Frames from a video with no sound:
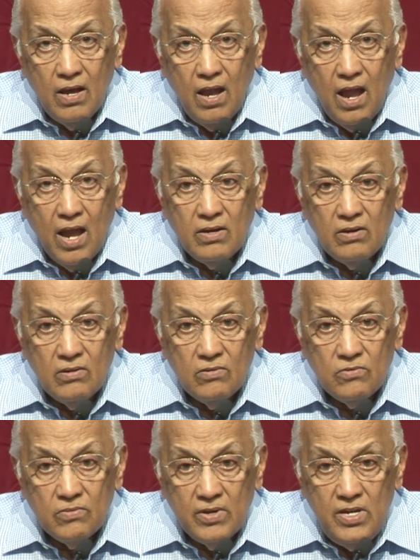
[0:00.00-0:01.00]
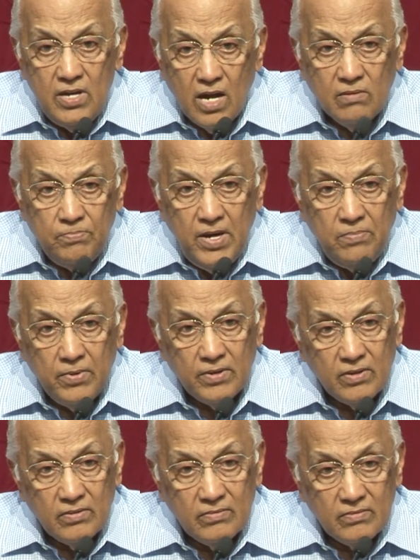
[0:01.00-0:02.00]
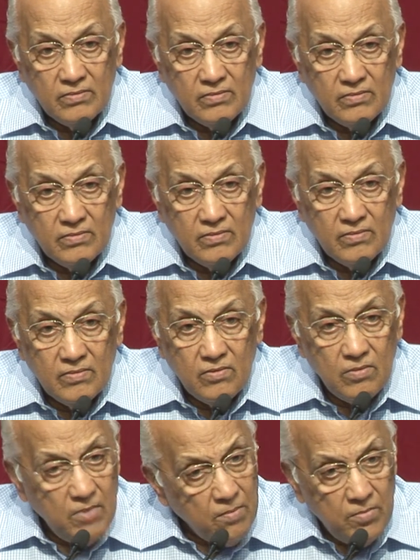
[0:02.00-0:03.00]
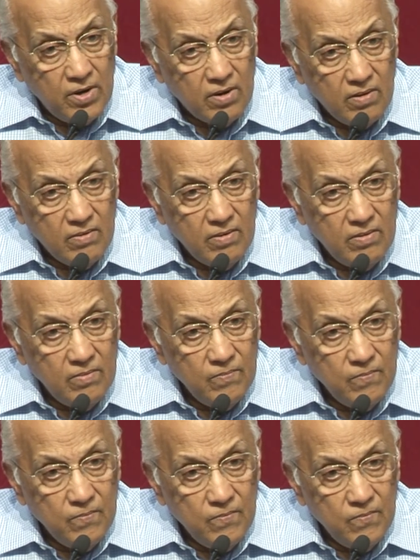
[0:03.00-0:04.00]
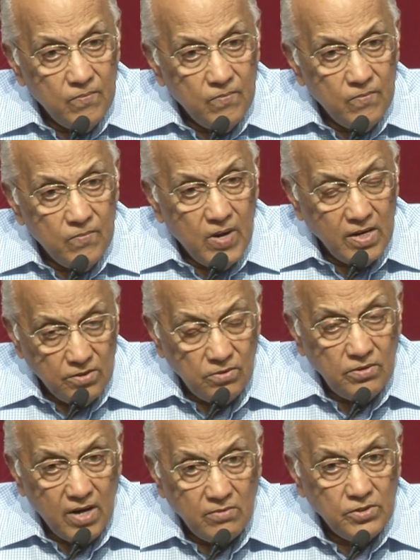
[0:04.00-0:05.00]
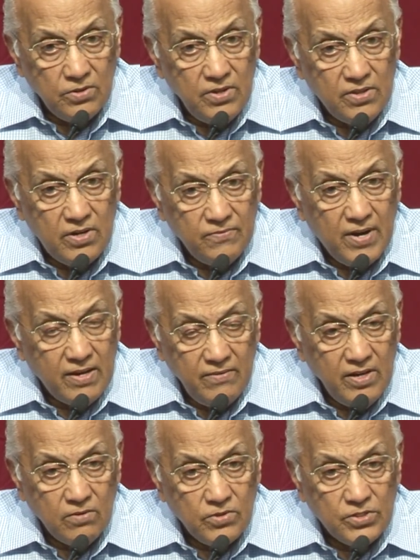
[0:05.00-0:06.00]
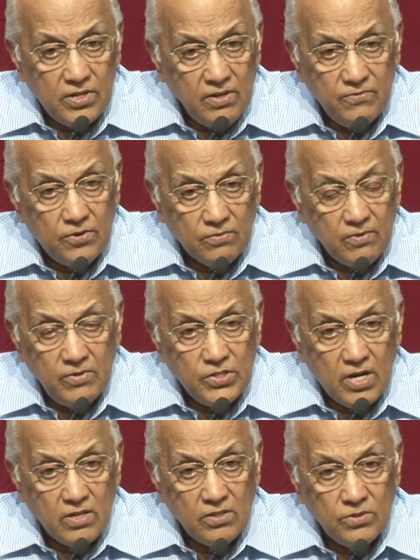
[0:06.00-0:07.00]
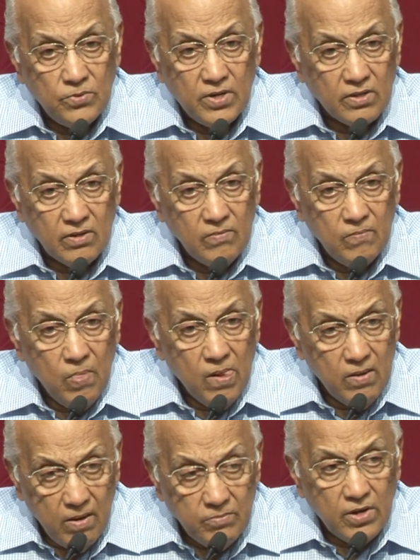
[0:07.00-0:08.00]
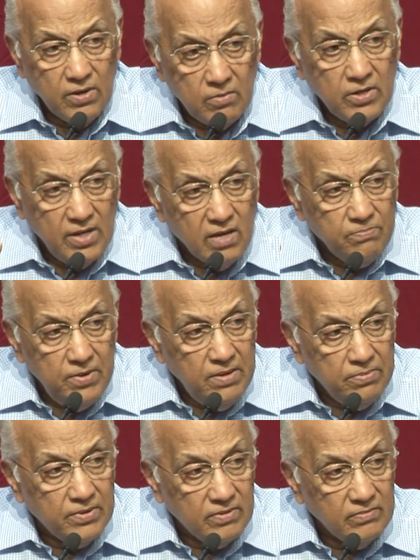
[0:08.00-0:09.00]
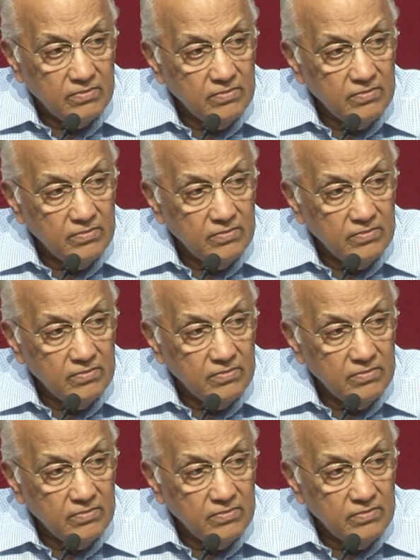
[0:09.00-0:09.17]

And young people, remember, I told you I was only 35, Ian was 34 when we started this work. I'm talking about young people.